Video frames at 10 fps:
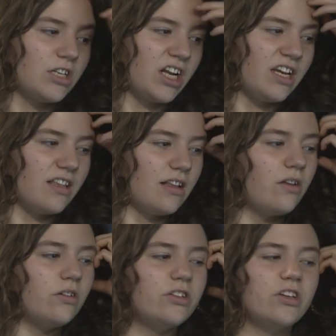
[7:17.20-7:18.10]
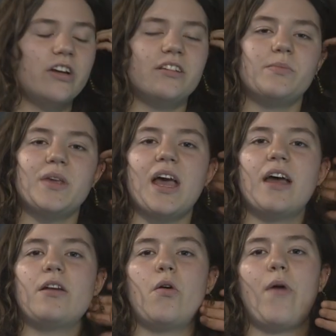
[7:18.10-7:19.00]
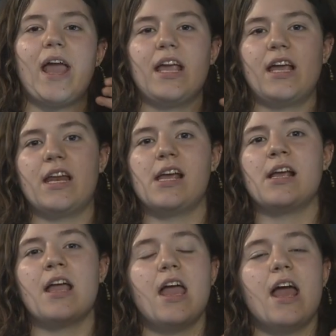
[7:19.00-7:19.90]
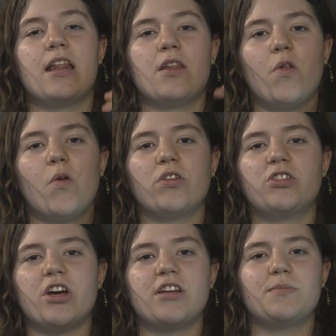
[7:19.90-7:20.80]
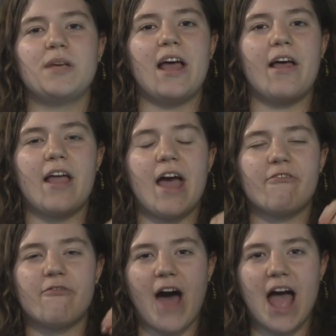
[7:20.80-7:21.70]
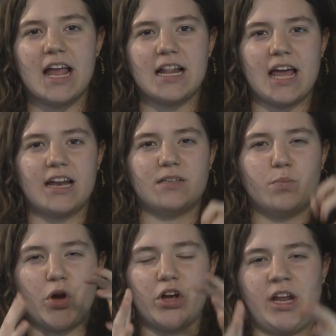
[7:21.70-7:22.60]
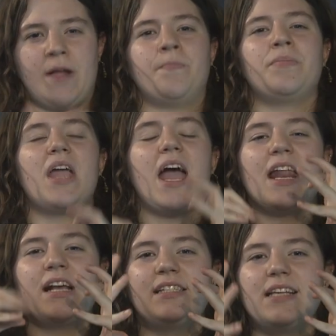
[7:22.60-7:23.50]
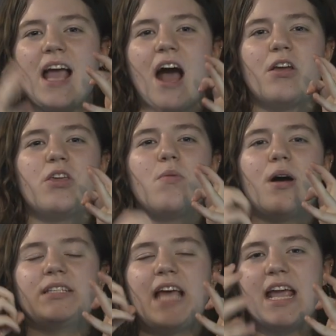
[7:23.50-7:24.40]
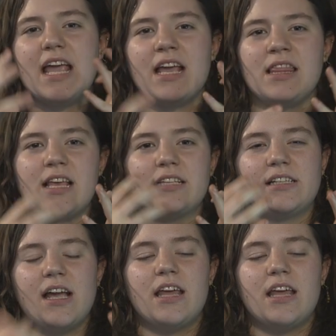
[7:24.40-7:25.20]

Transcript: Antonia, the Lord shows me an awakening, and the Lord shows me a, a fire that is burning. And I see how you are taking this